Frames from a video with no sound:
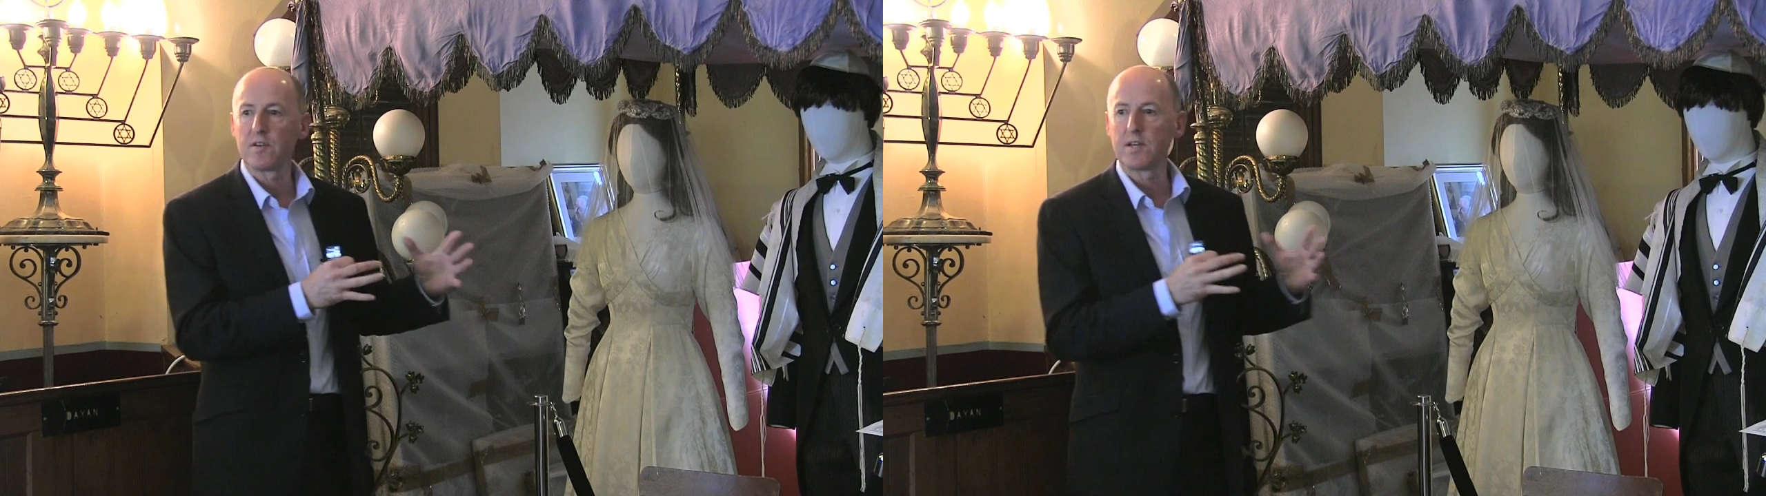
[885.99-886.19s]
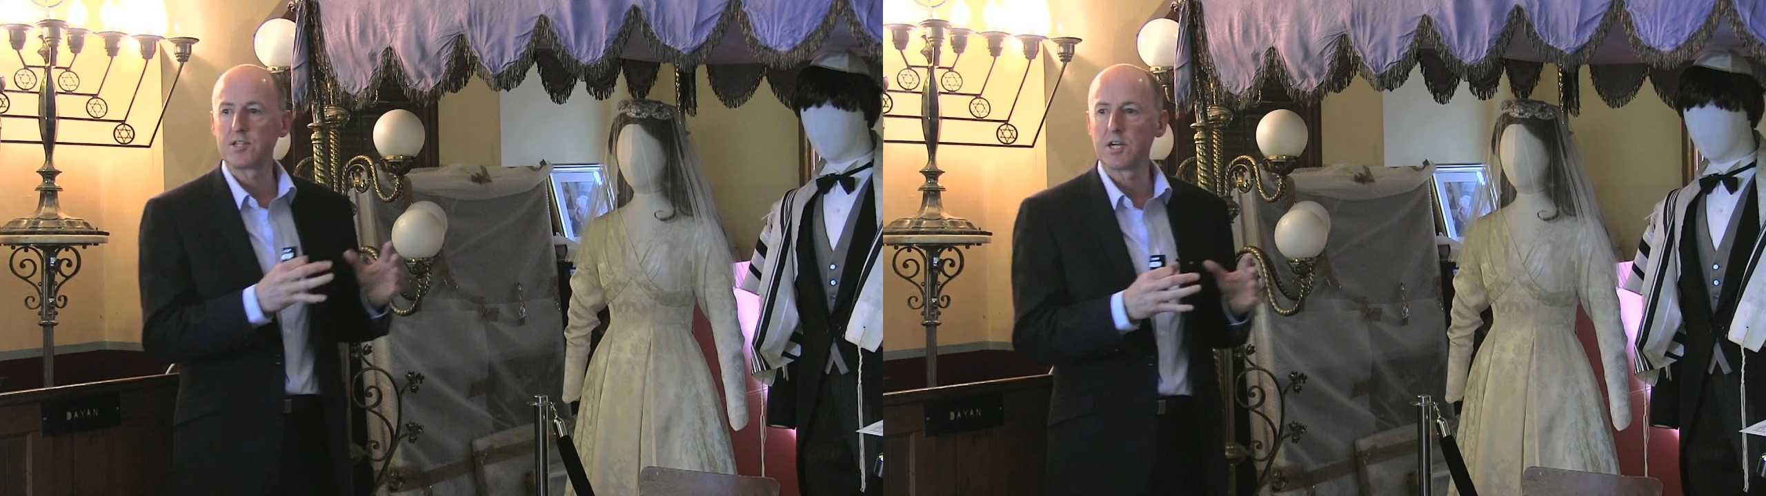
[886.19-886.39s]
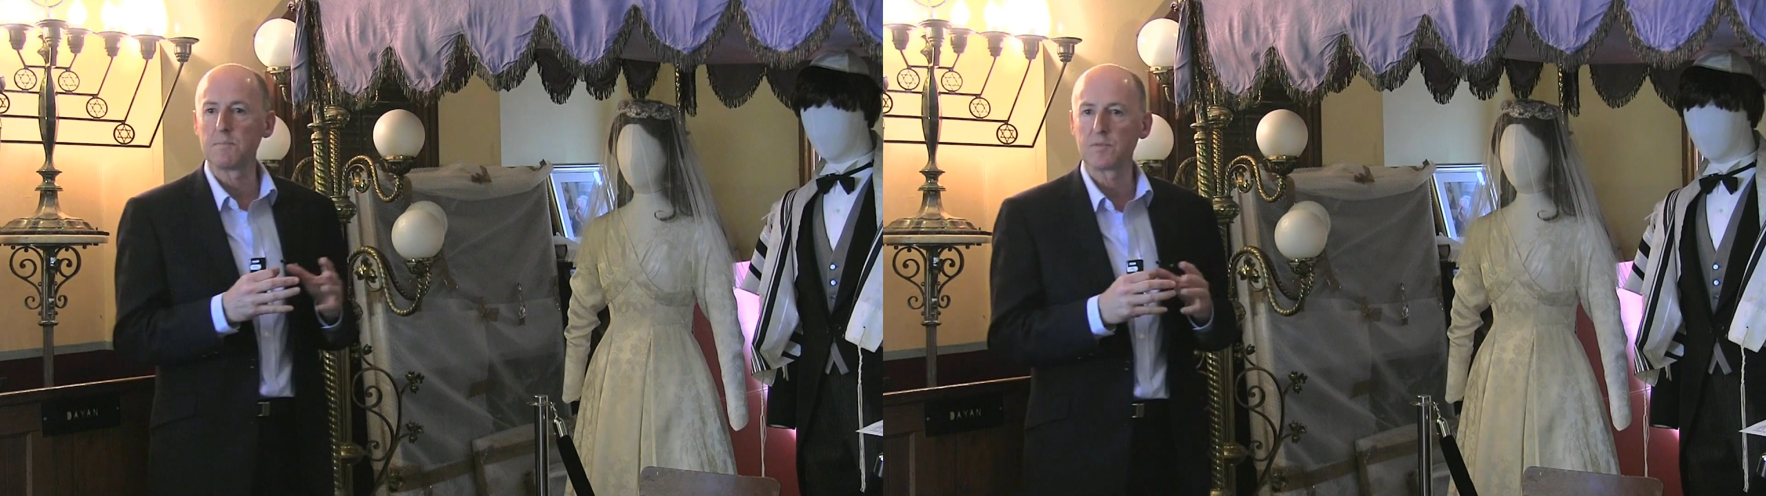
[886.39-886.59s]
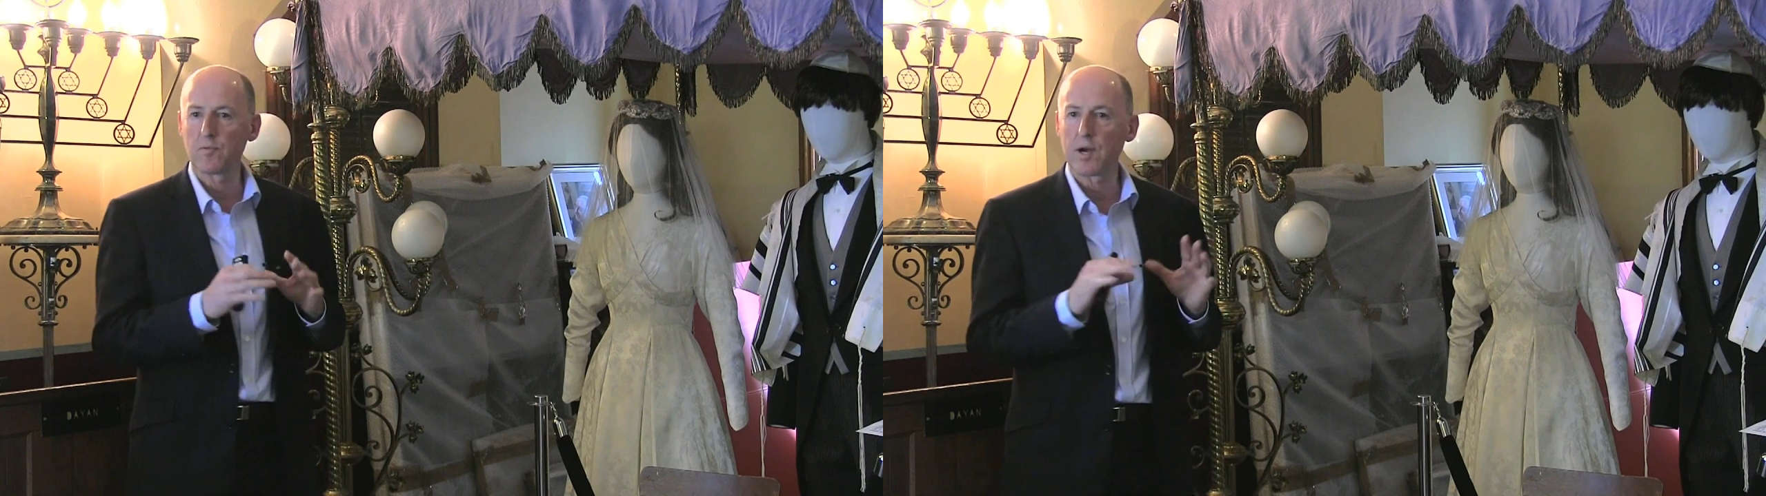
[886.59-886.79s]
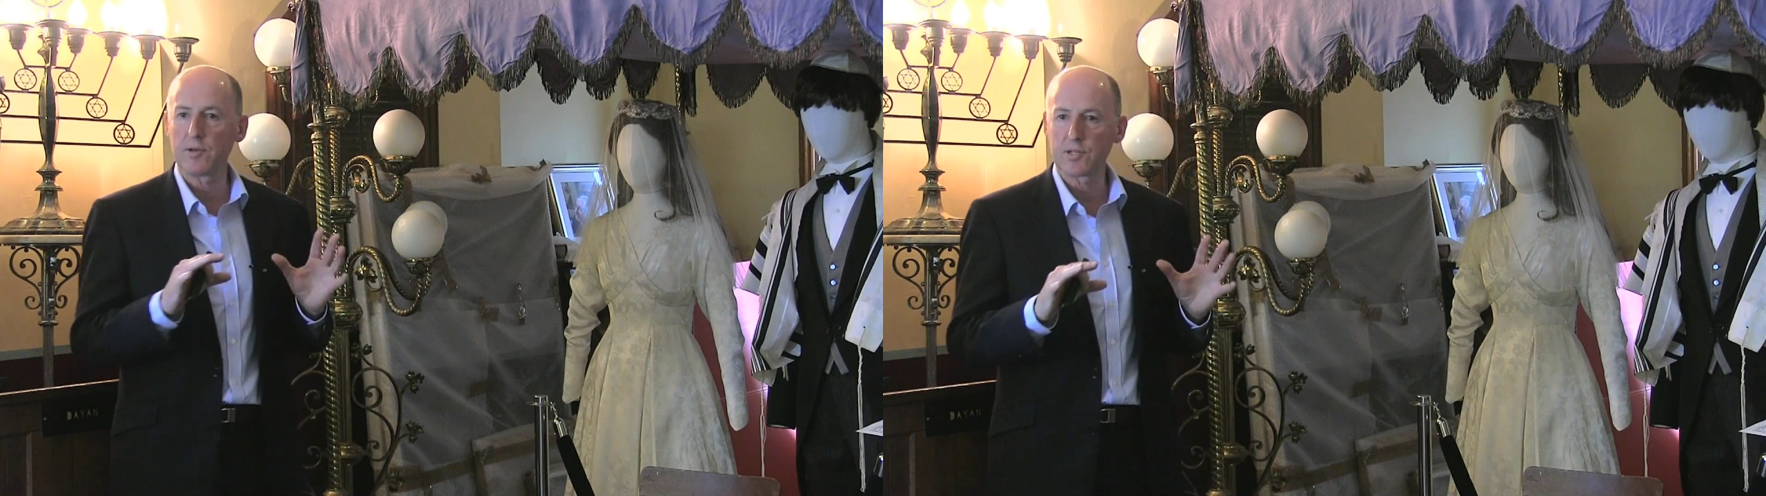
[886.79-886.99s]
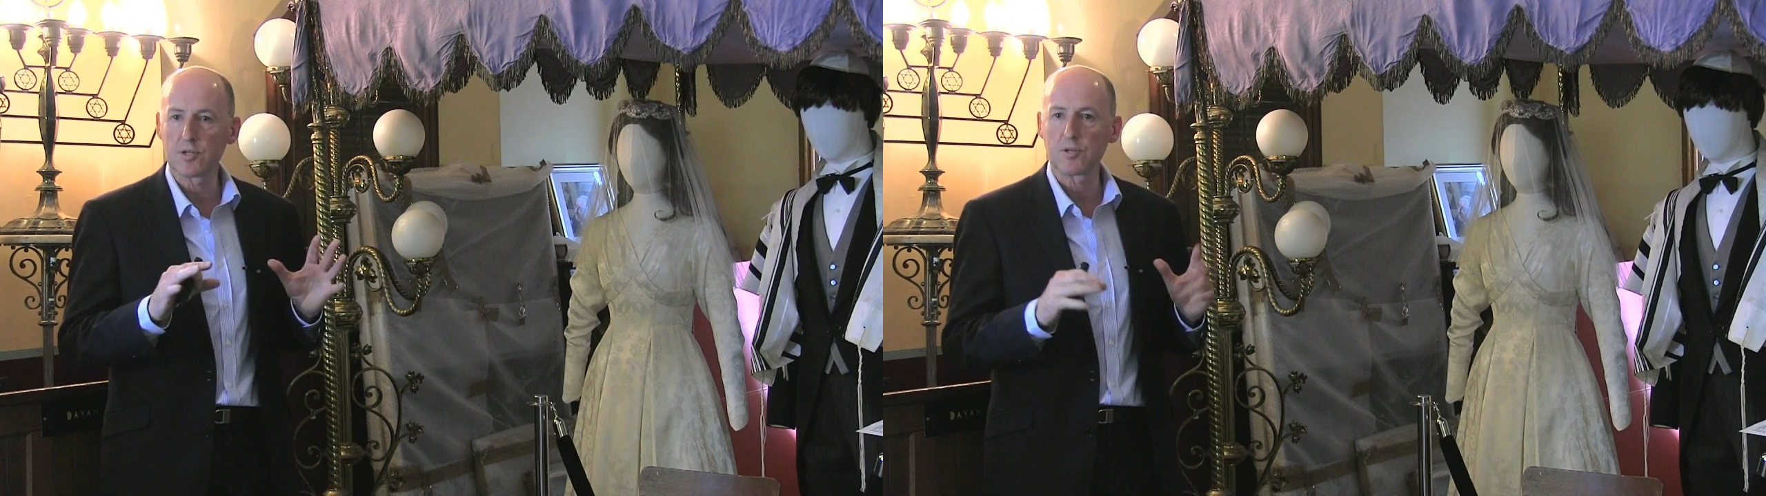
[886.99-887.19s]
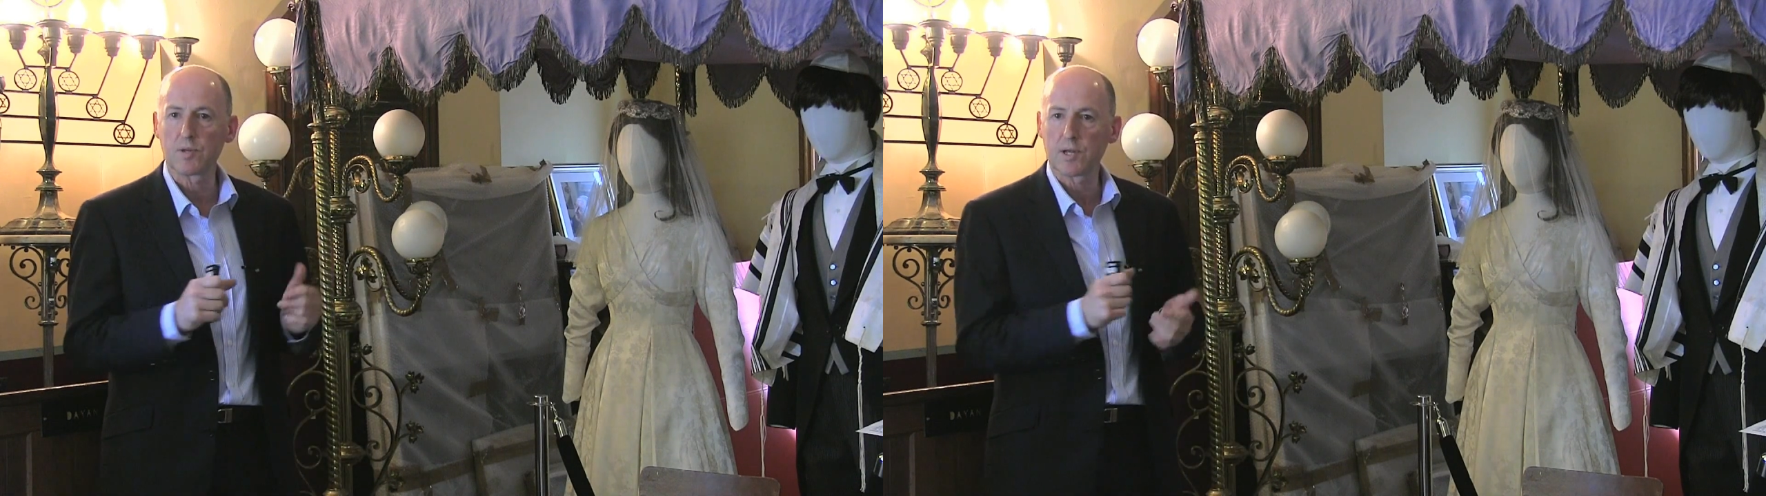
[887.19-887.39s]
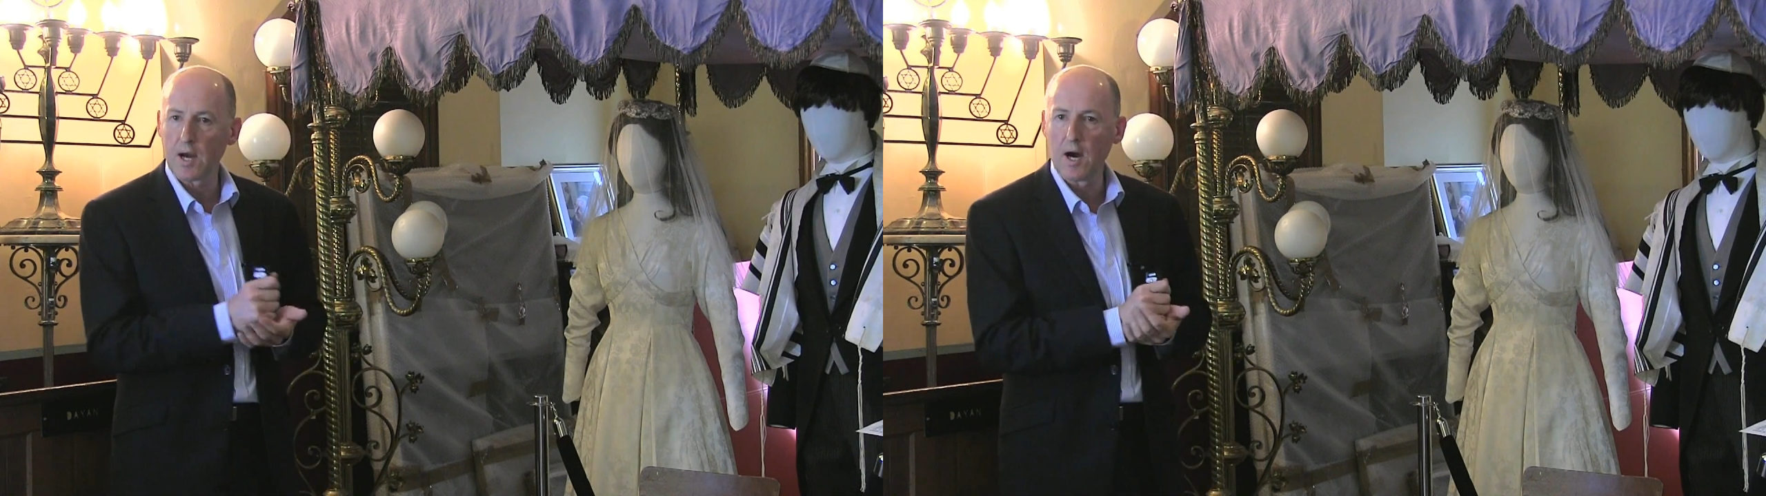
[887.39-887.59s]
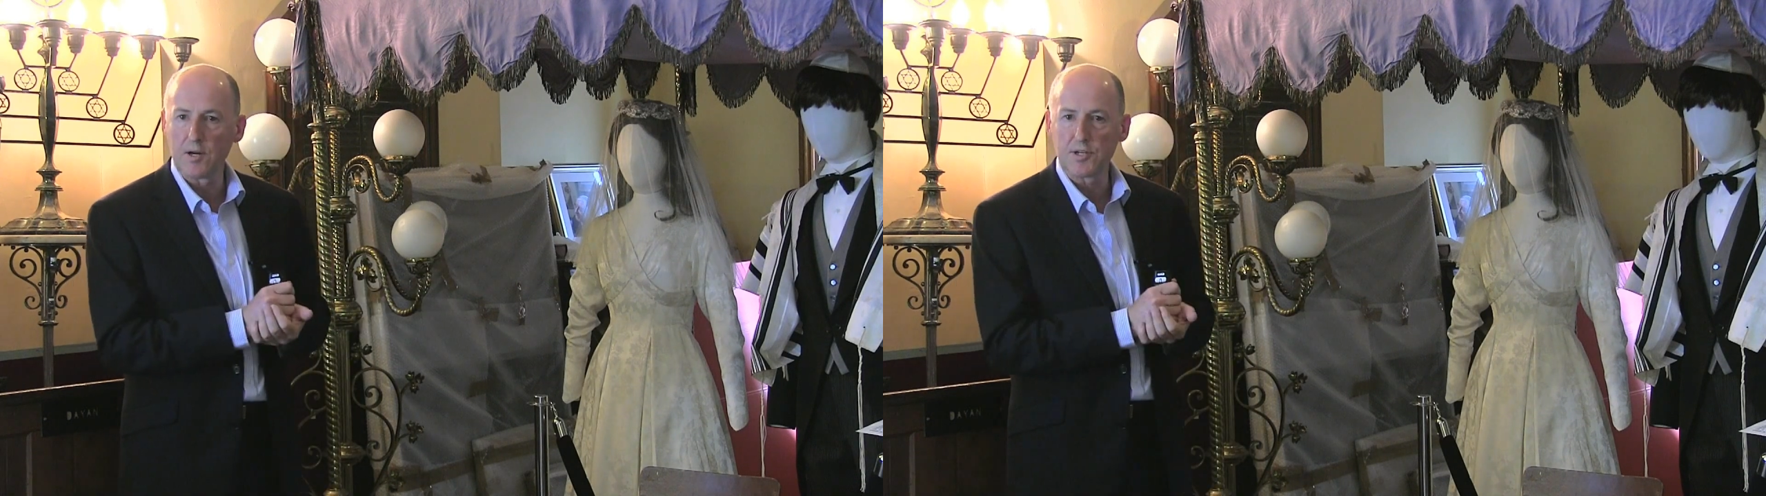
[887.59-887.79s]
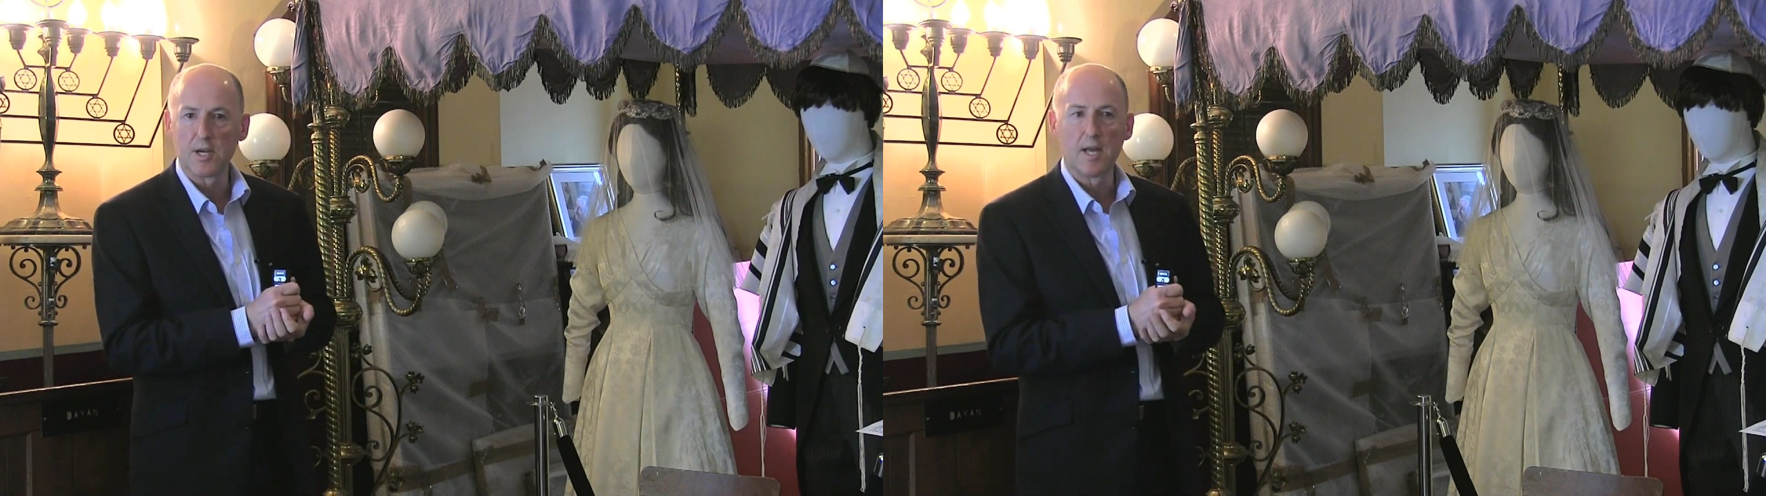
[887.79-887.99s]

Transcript: in terms of where he stood with God.